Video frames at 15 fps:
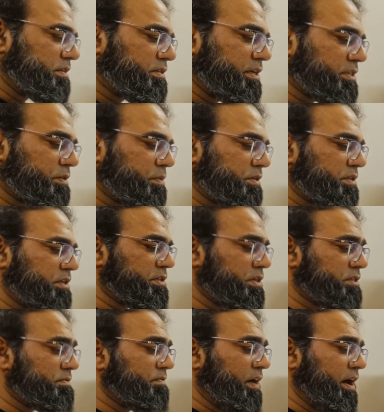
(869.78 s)
of the sixth question. He
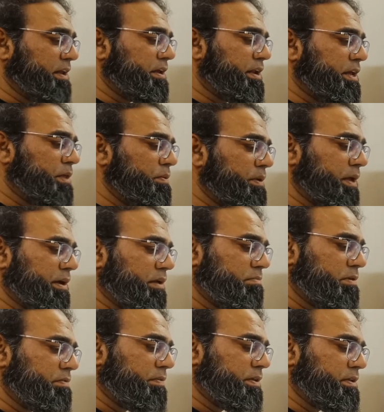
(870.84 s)
says, find an acute
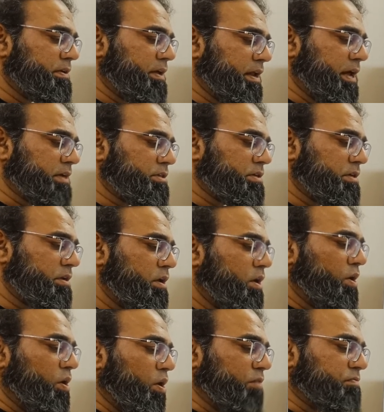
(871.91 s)
angle between the
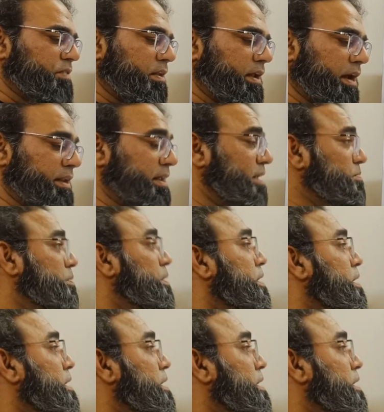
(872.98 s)
direction of the line L.